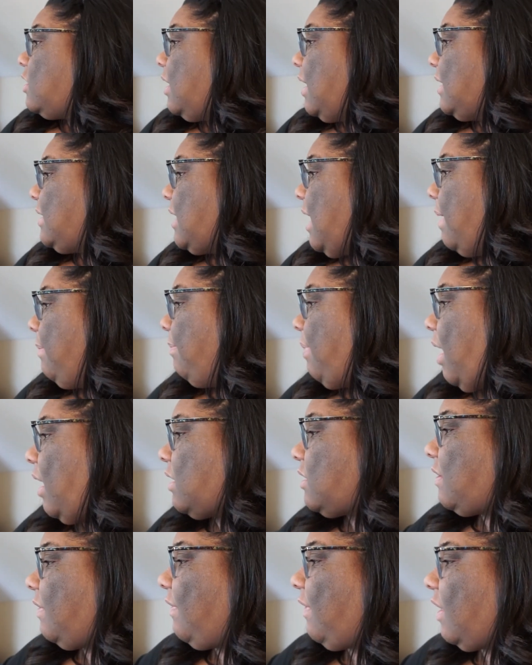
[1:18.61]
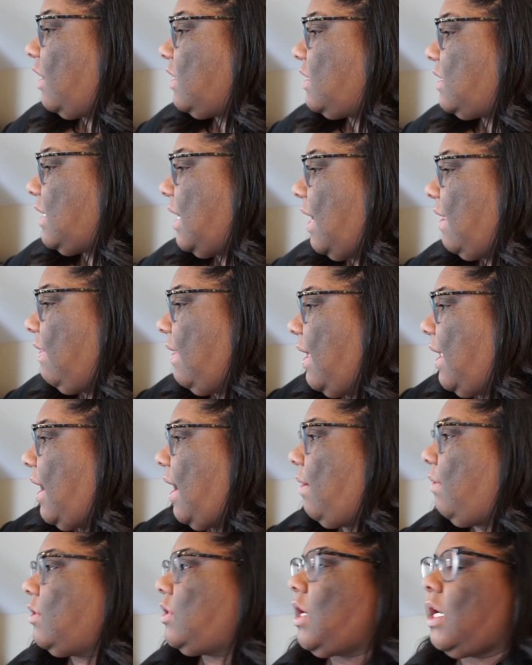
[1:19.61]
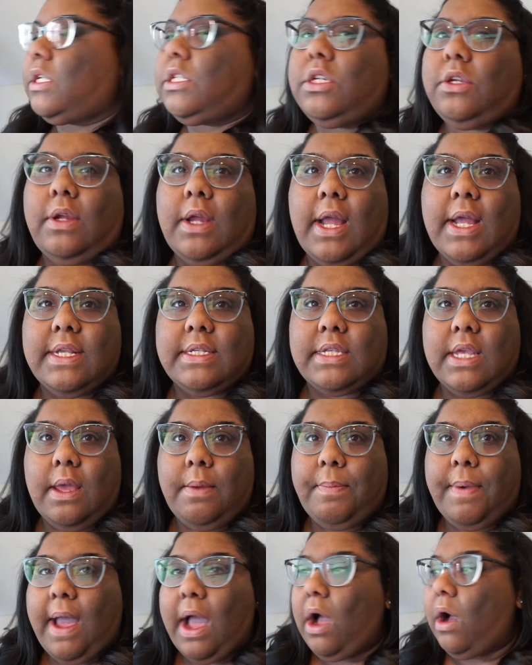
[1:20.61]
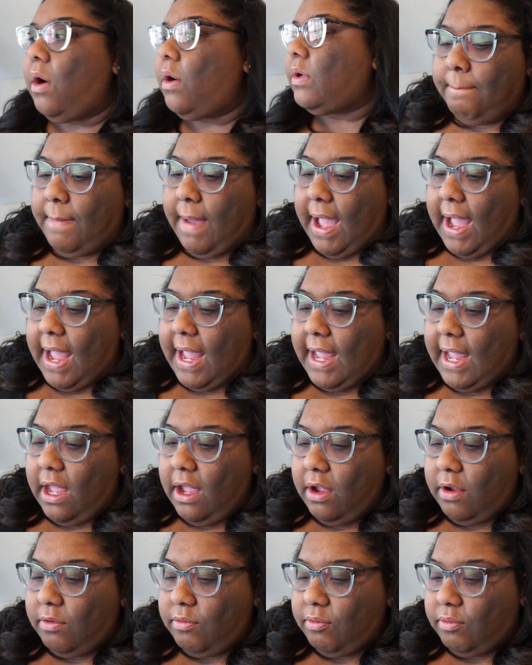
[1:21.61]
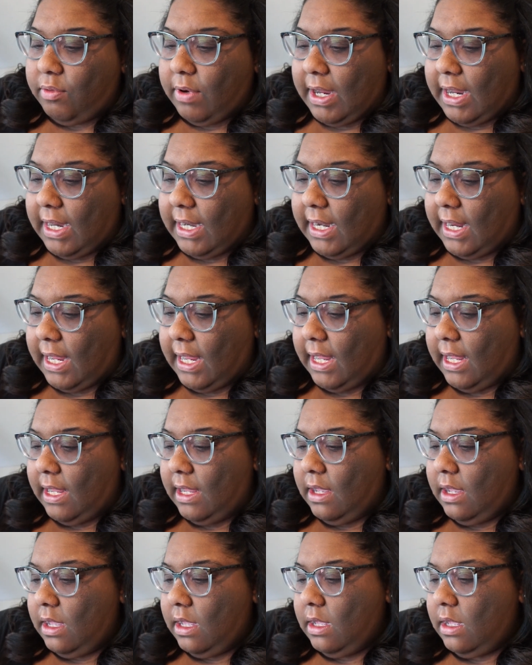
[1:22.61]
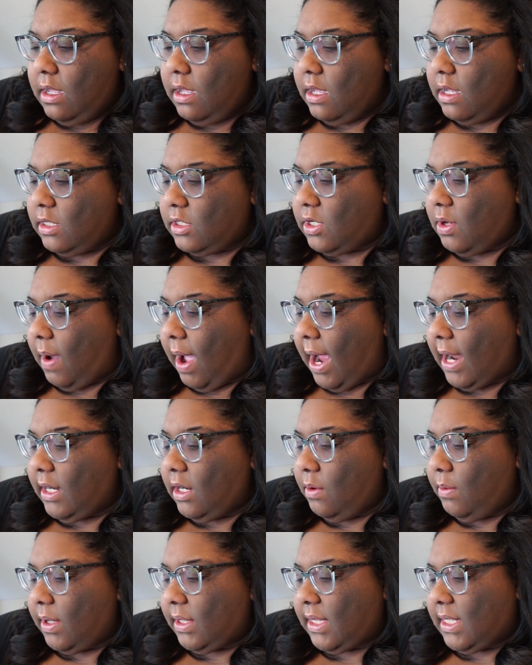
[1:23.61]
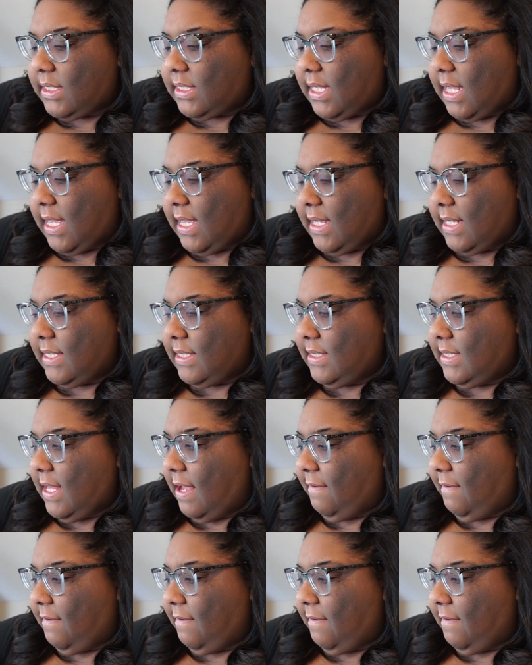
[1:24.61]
So let's unbox first, and then I will talk to you guys about my reading. So I know what this is.